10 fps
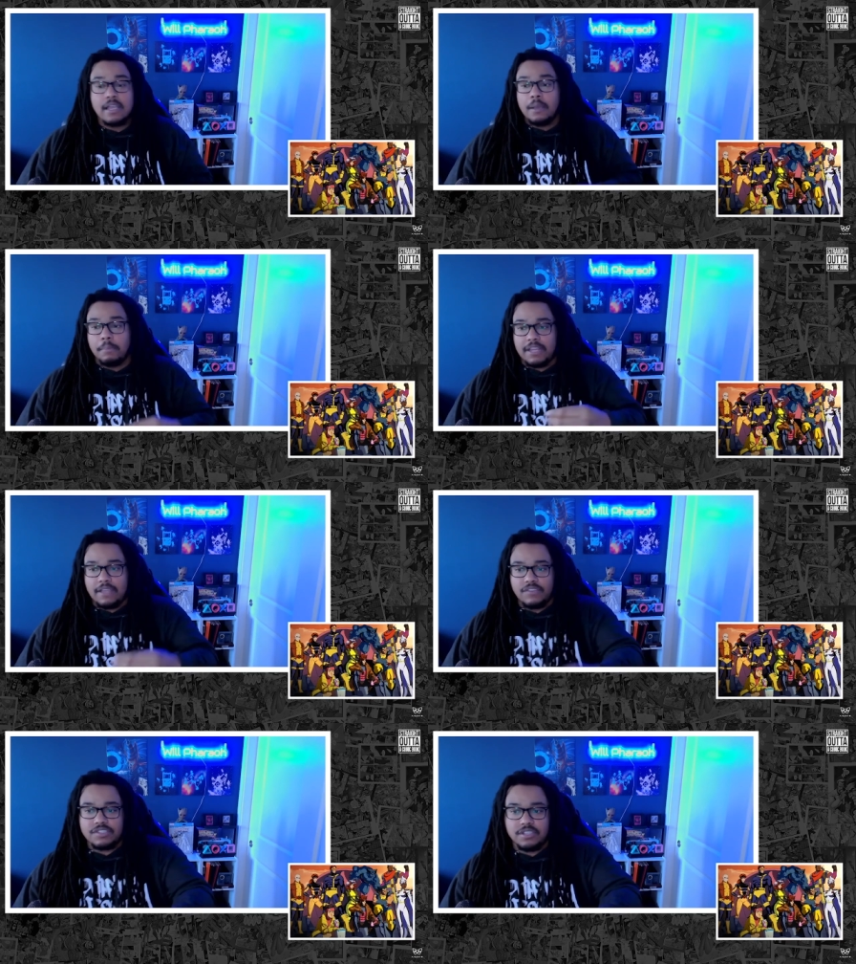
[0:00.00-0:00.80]
But
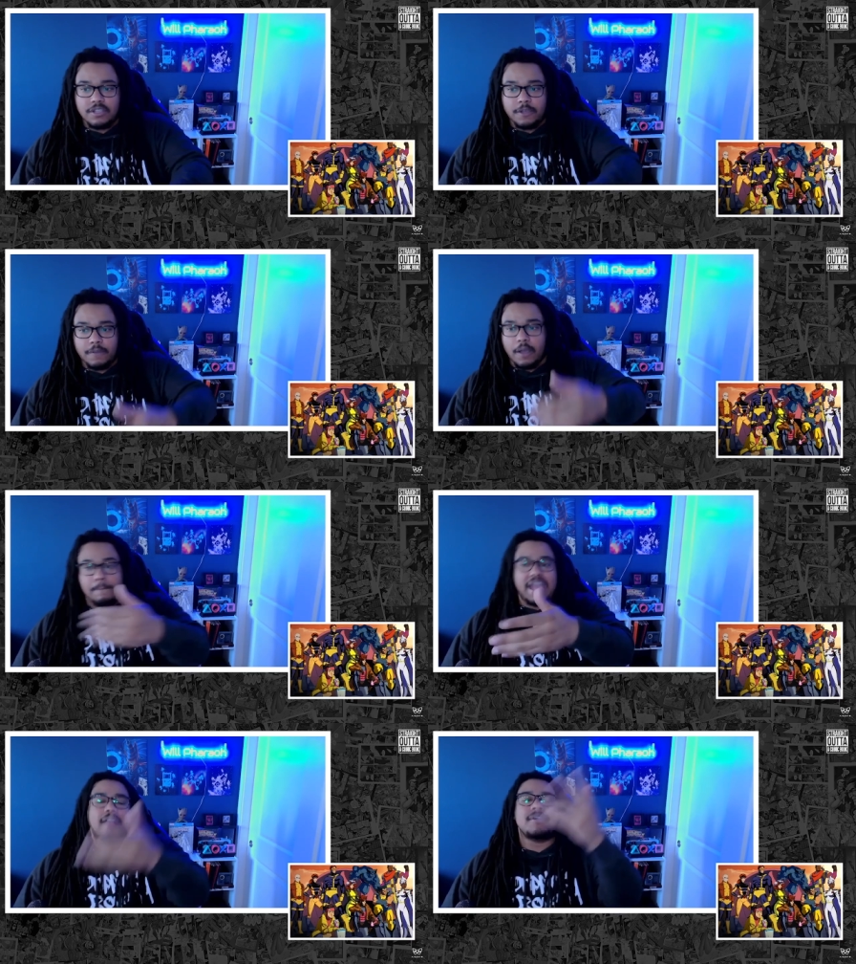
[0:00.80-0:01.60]
even to
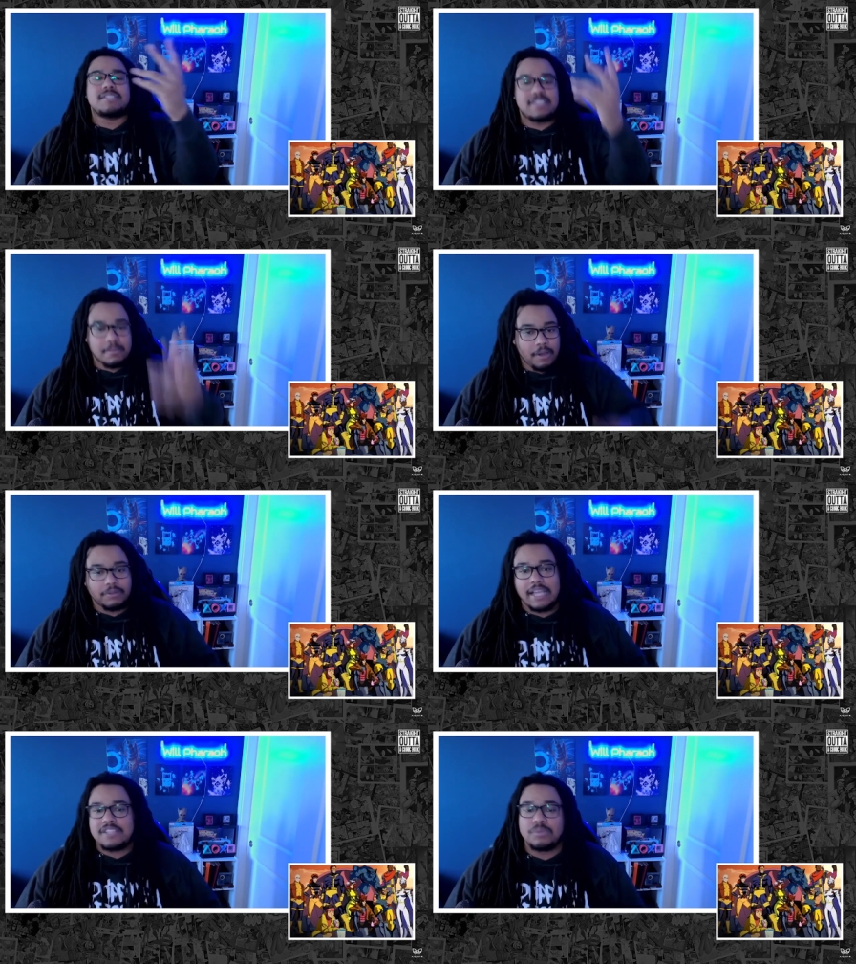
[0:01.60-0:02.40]
Baron Zemo,
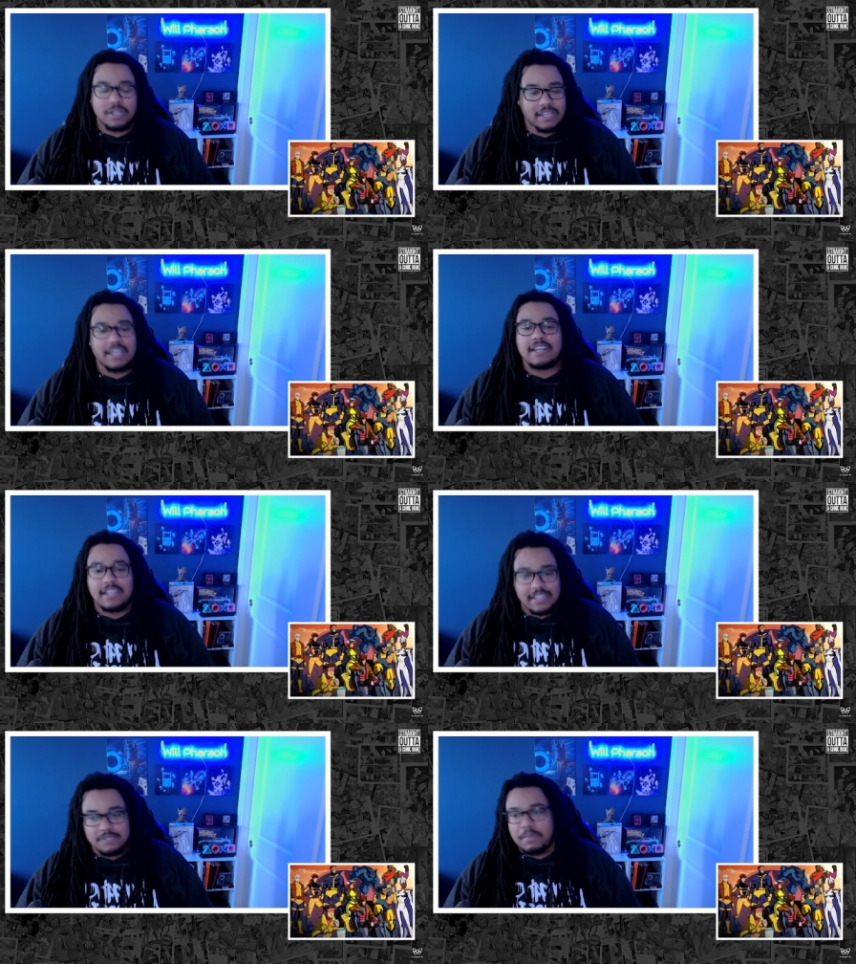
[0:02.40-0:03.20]
that's what it is. It
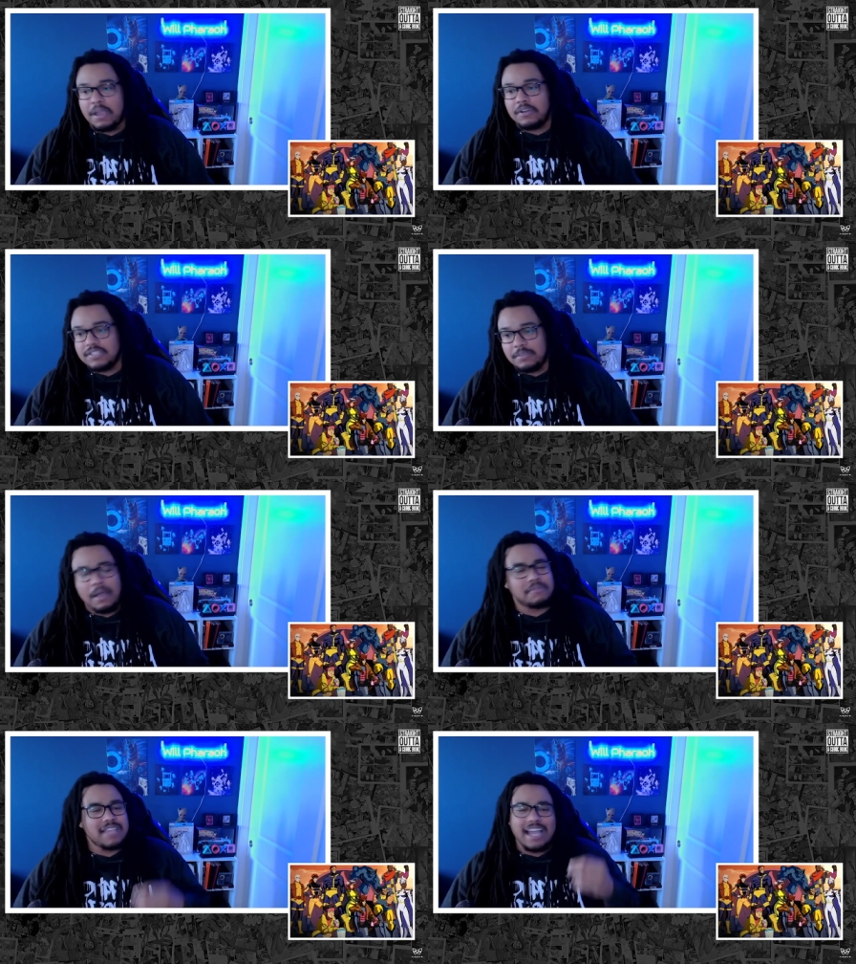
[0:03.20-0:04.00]
is Baron Zemo. I
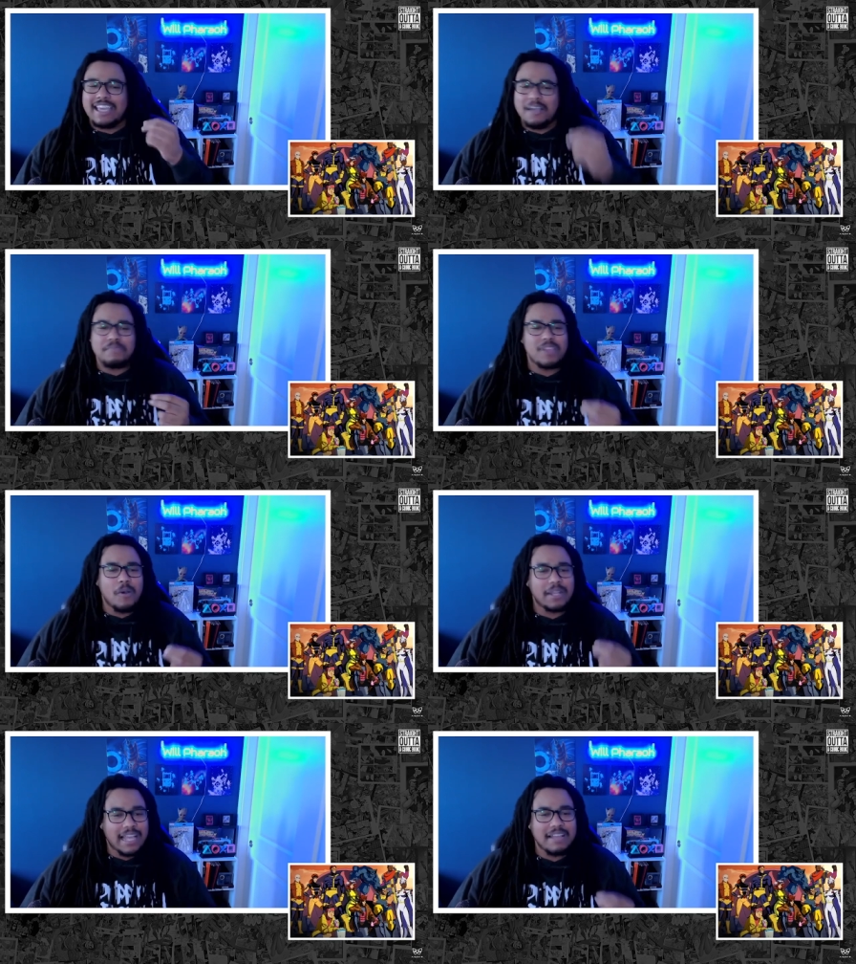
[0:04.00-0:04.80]
was like, I kept
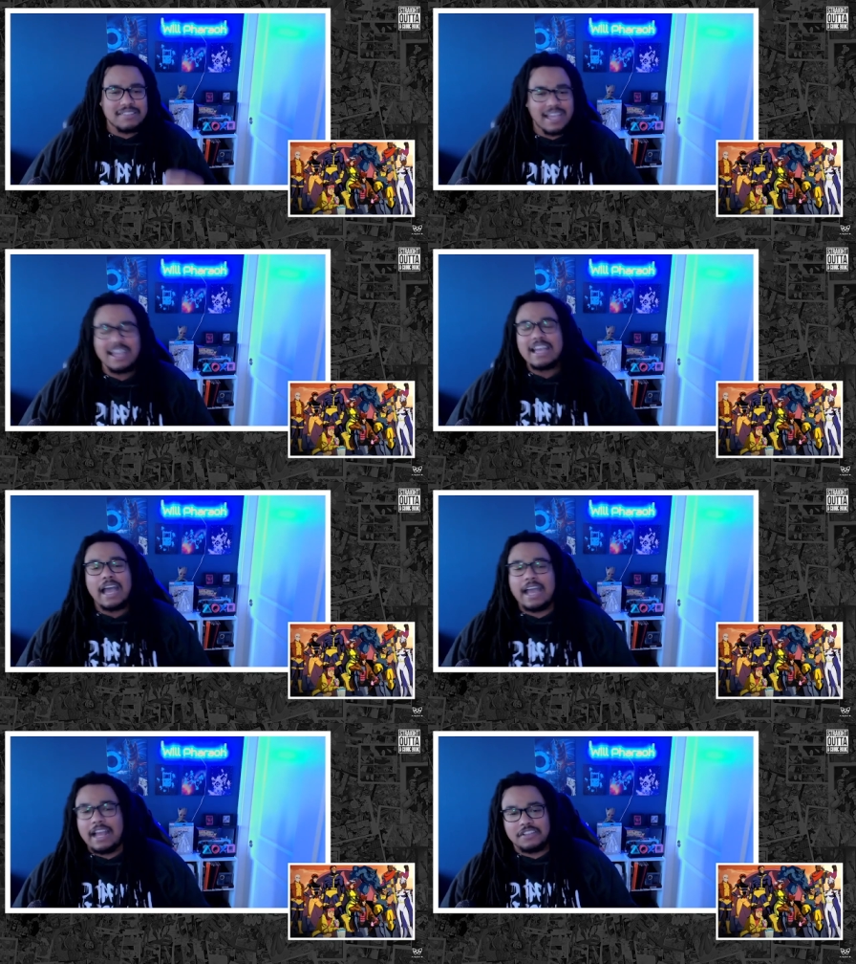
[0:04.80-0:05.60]
knowing, like I was like,
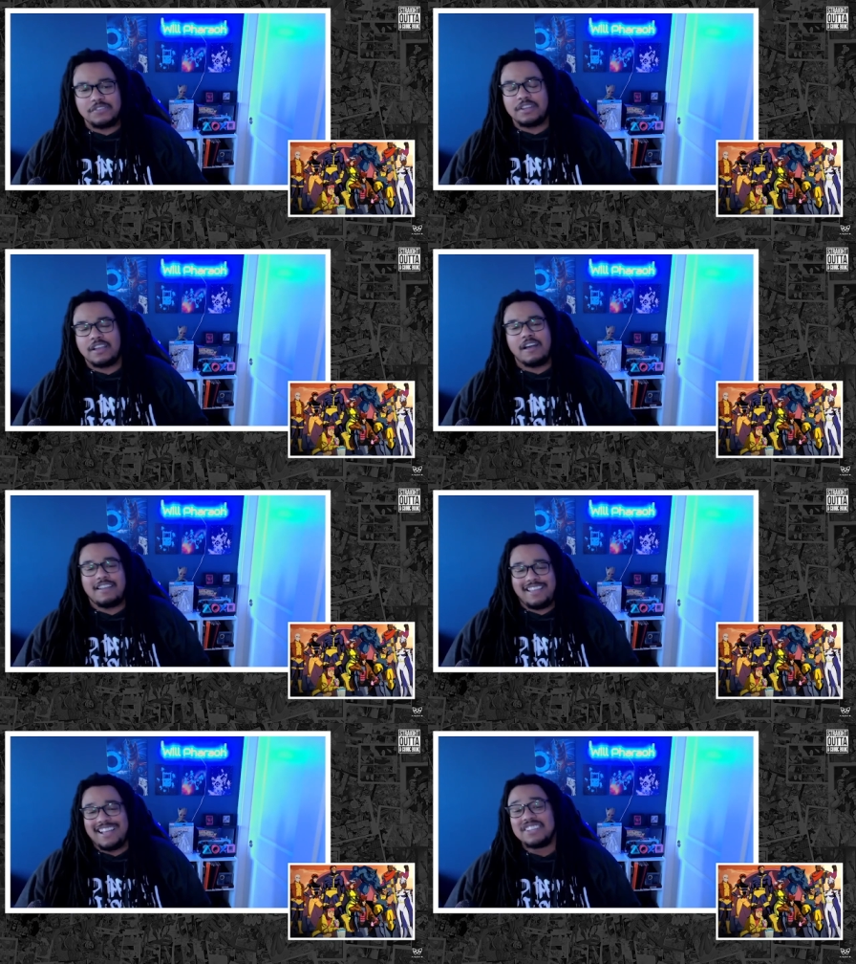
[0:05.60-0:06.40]
and I was
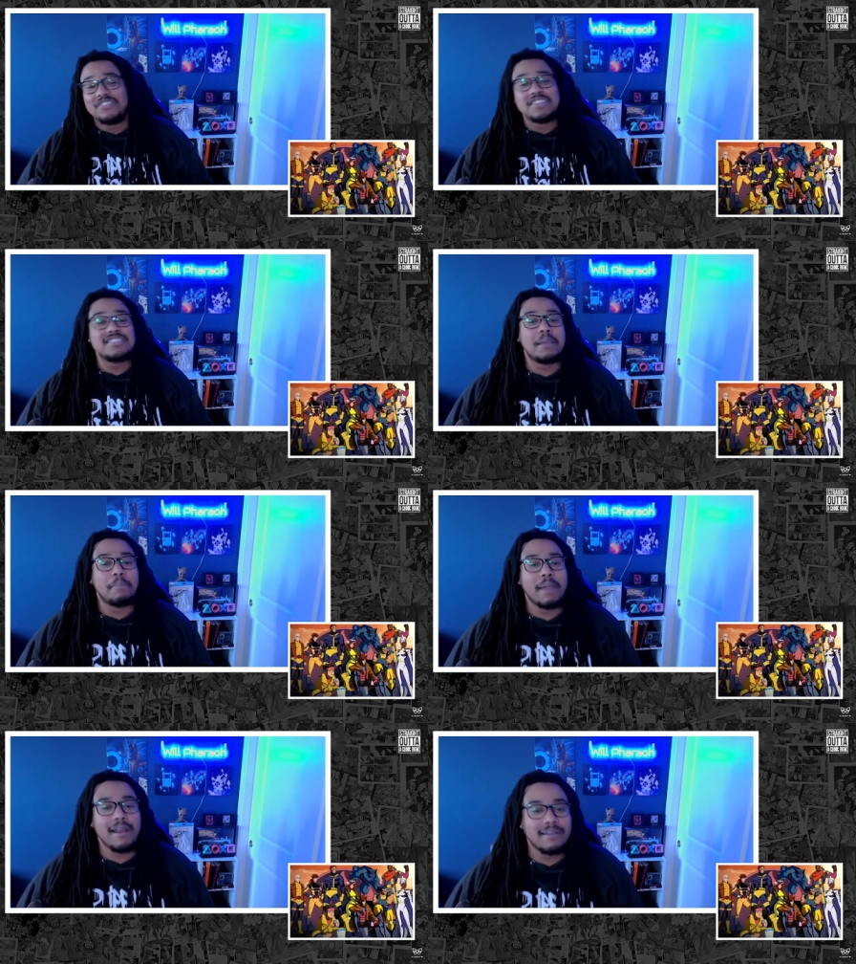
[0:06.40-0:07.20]
finna say
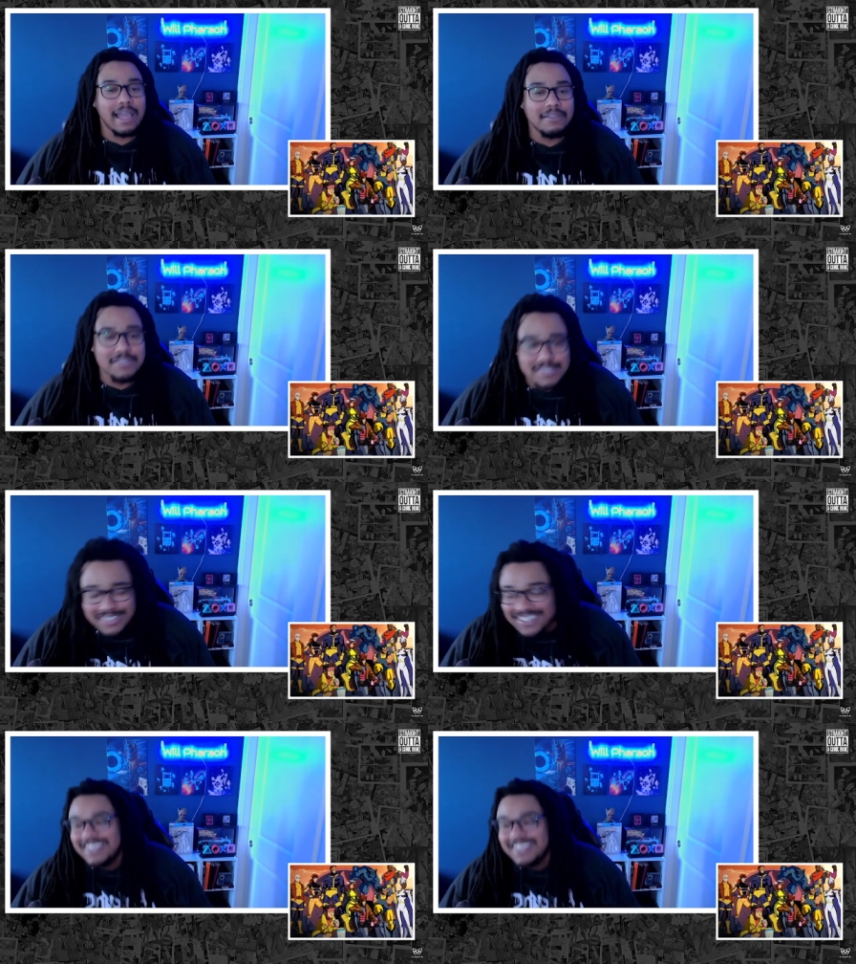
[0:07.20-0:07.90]
Baron Davis,